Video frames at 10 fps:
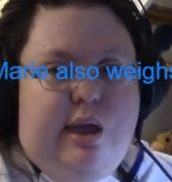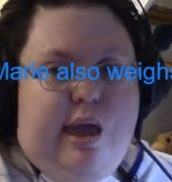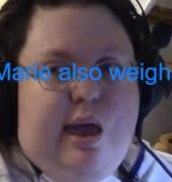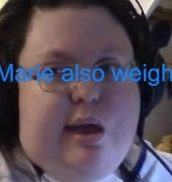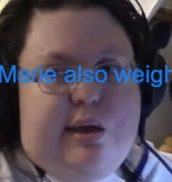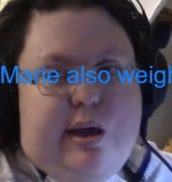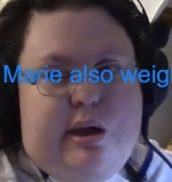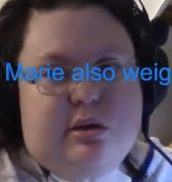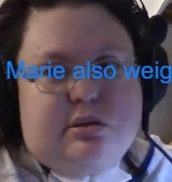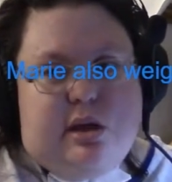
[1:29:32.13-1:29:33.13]
can't get
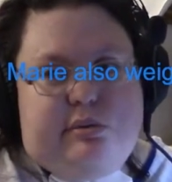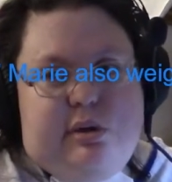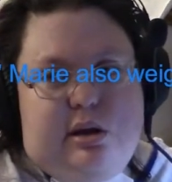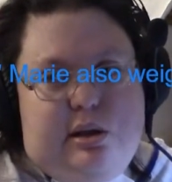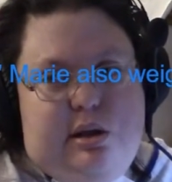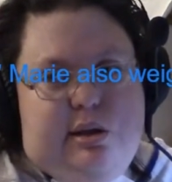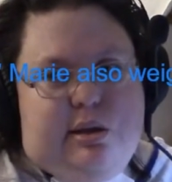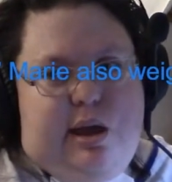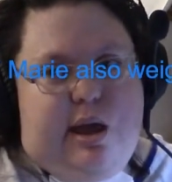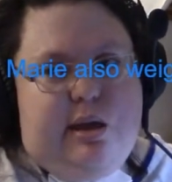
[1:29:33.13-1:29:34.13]
herself
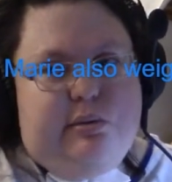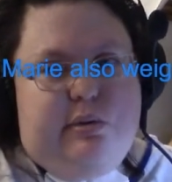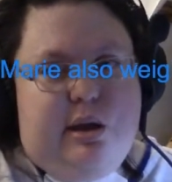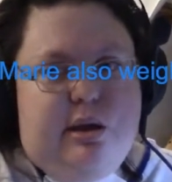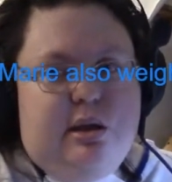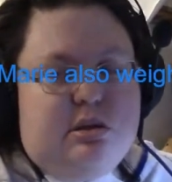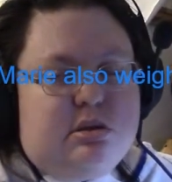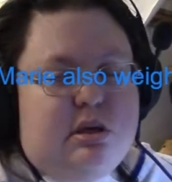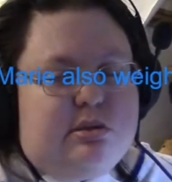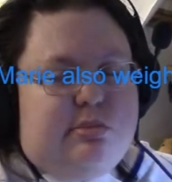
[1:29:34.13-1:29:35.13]
clean, and when
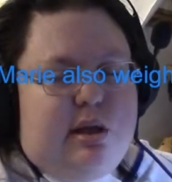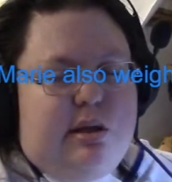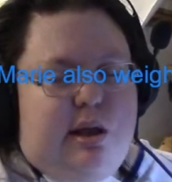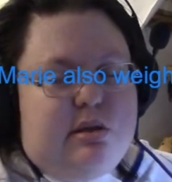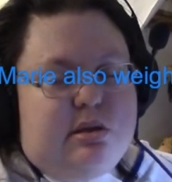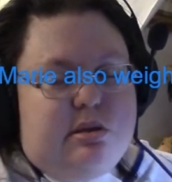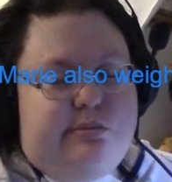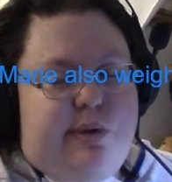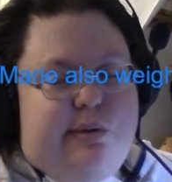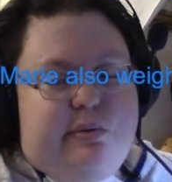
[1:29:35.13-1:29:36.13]
she's been
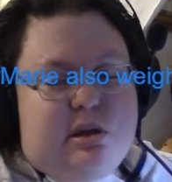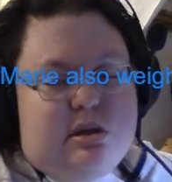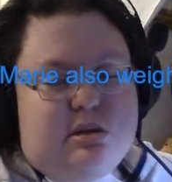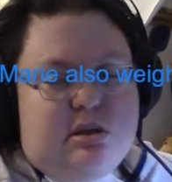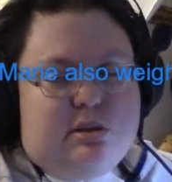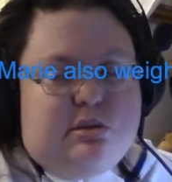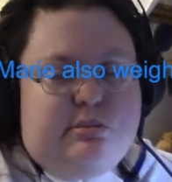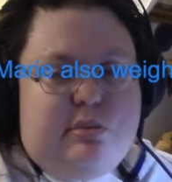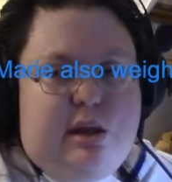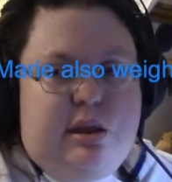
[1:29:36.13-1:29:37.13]
intimate with
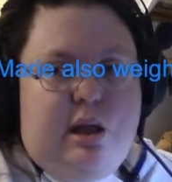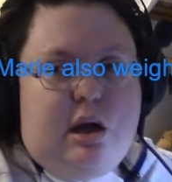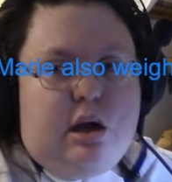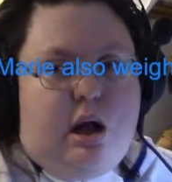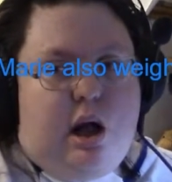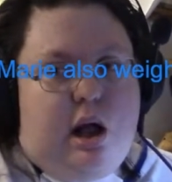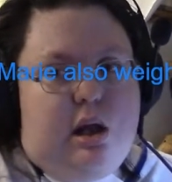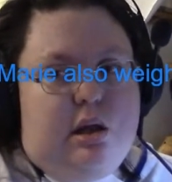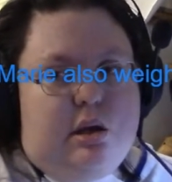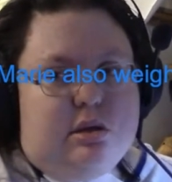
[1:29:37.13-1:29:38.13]
gentlemen
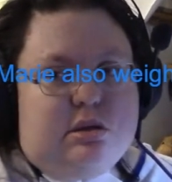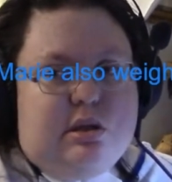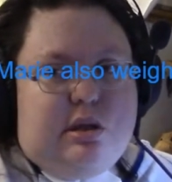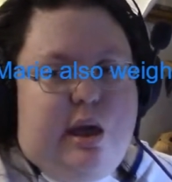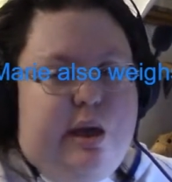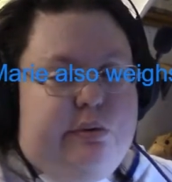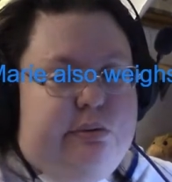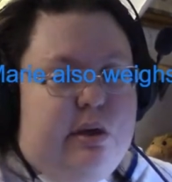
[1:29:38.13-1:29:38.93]
callers that they've